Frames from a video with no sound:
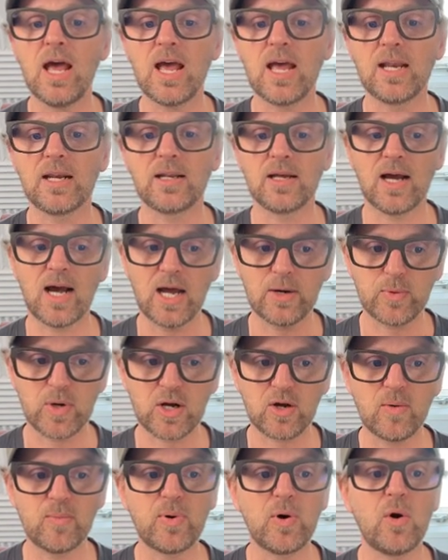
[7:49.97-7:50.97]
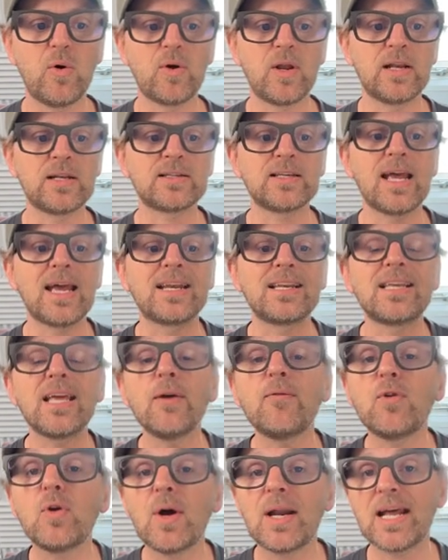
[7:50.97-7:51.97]
and hardware components and
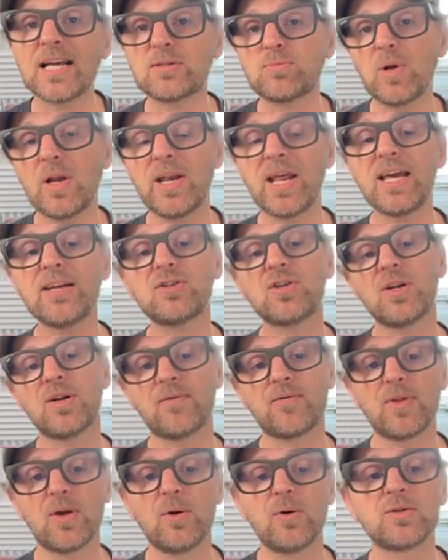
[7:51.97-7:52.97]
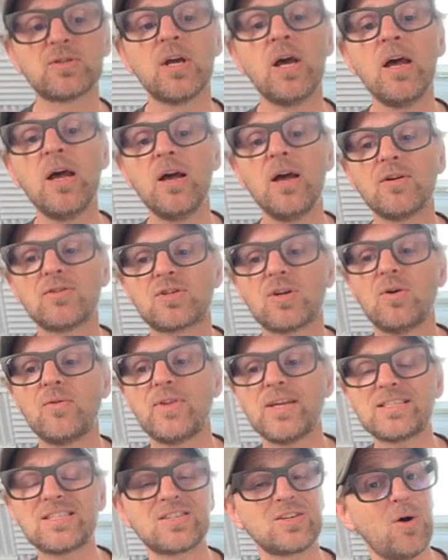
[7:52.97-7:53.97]
give you an explanation of those. So
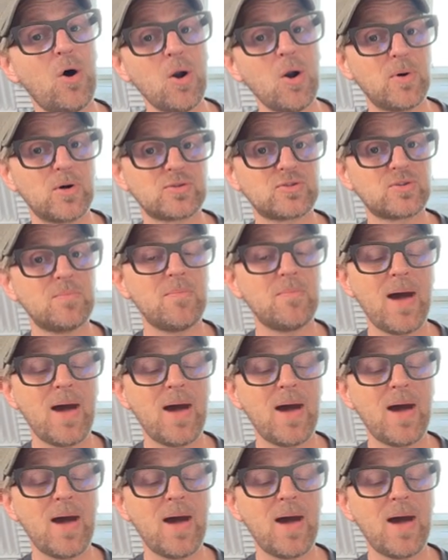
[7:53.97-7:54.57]
this is almost a